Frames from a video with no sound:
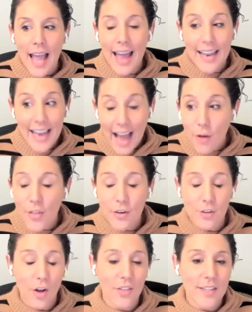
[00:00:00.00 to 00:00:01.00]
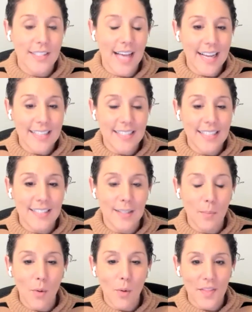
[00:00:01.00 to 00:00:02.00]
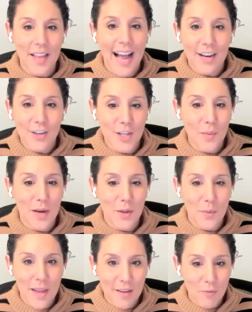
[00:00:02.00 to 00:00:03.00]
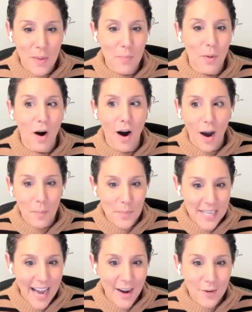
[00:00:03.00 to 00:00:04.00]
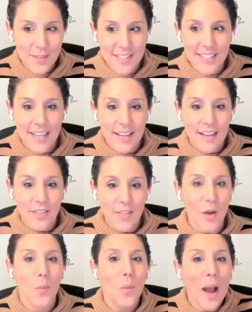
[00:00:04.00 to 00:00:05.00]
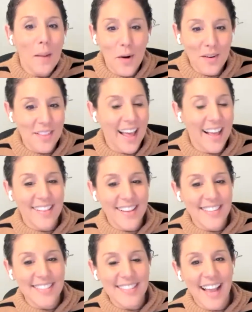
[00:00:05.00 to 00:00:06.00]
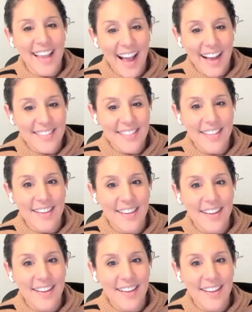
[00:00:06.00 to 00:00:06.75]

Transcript: And now there's all this science to support that actually when you give people opt-outs, they're way more likely to say yes.